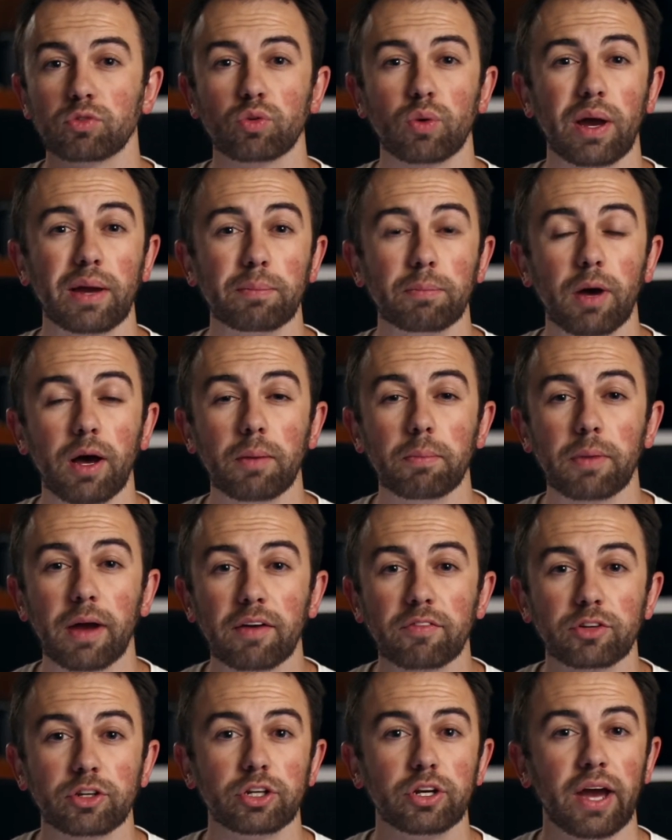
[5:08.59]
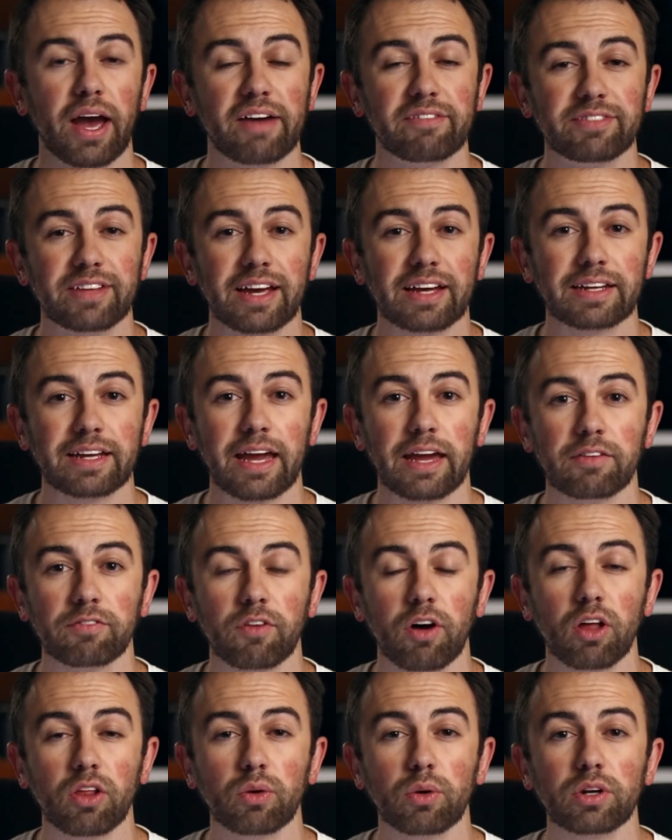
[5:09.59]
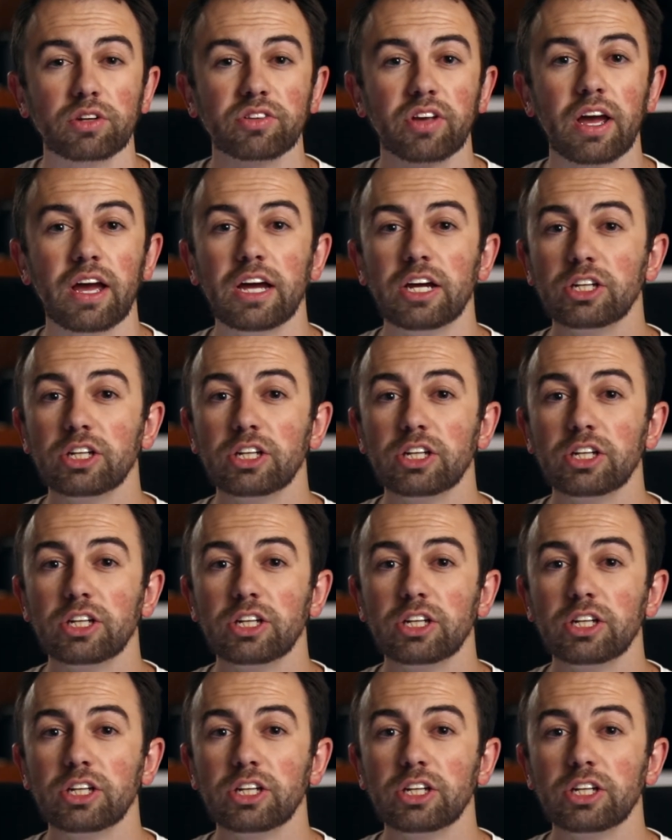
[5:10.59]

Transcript: swipe up after you have 10K followers.